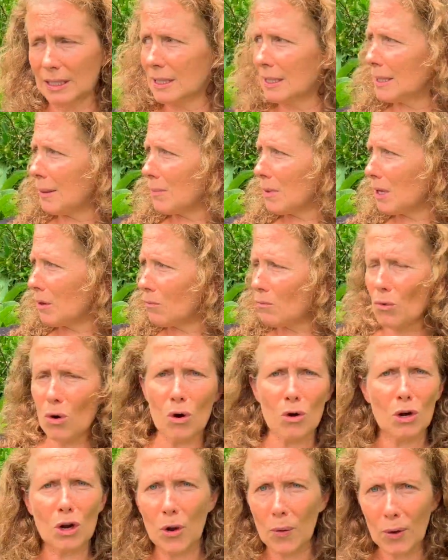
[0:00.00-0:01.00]
There's something
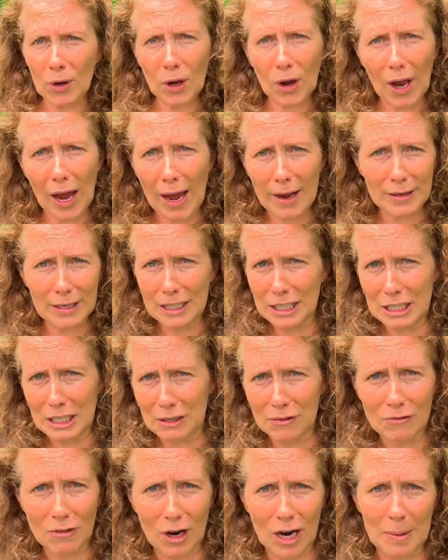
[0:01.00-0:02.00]
wrong going out in the
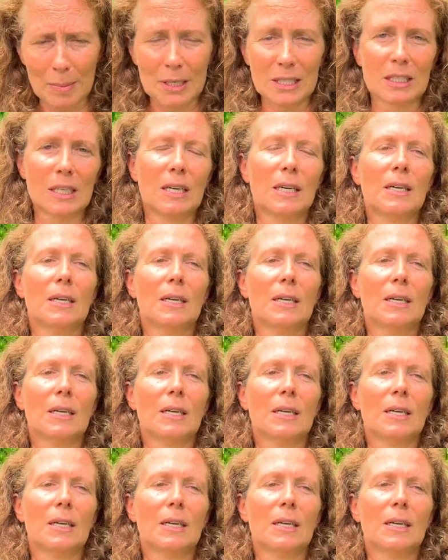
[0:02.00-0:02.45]
environment.